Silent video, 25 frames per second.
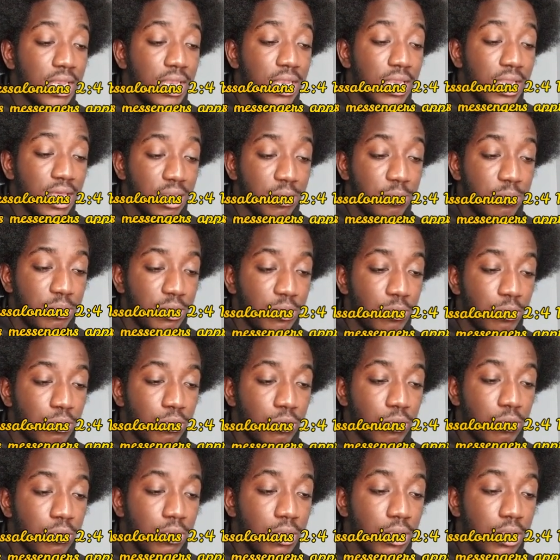not
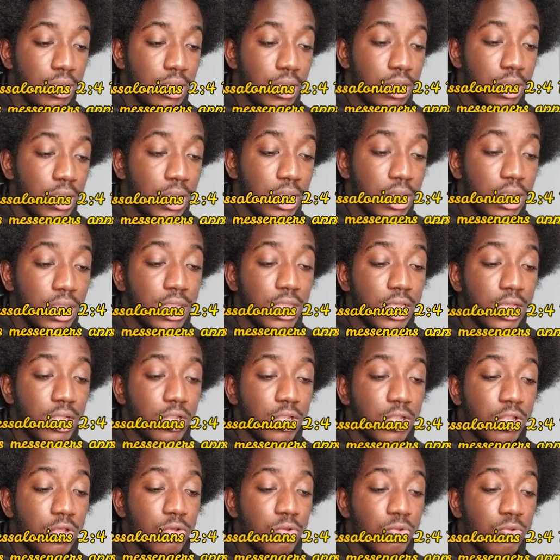people. He
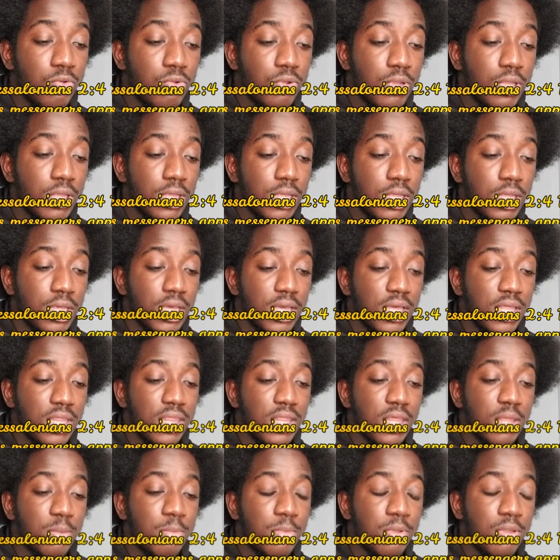alone
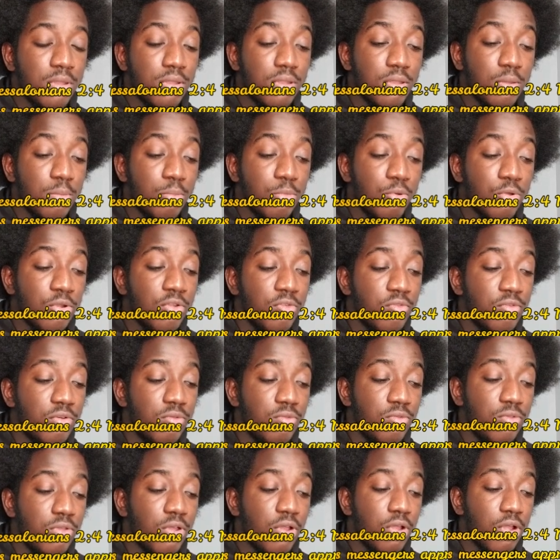examines the motives
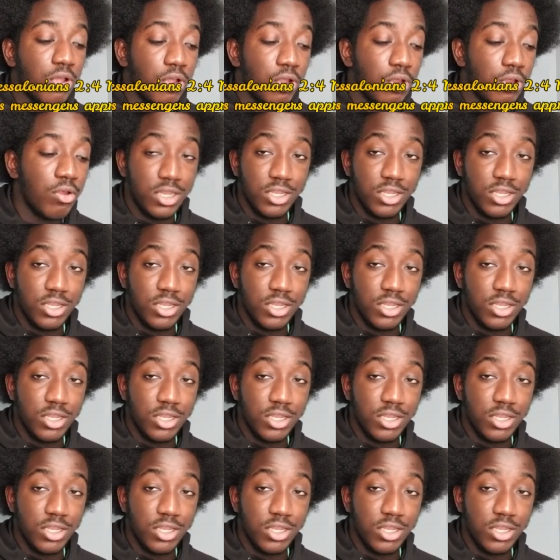of your heart."